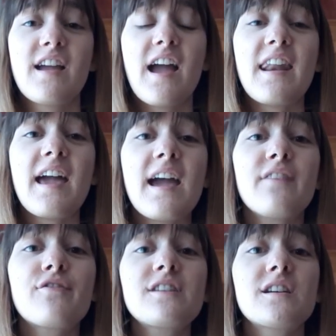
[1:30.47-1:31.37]
And
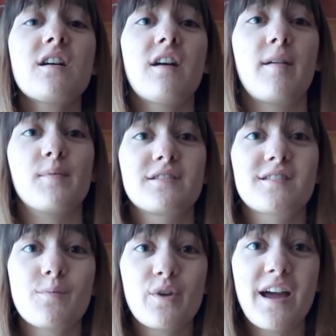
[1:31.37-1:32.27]
every time
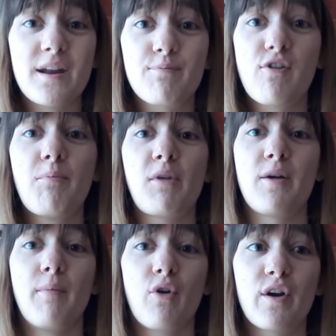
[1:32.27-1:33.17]
someone had a
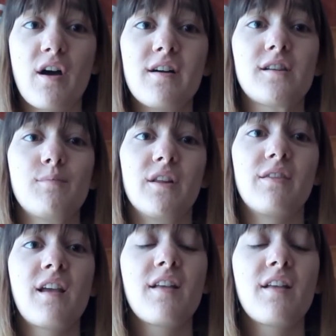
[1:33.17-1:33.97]
problem or an argument,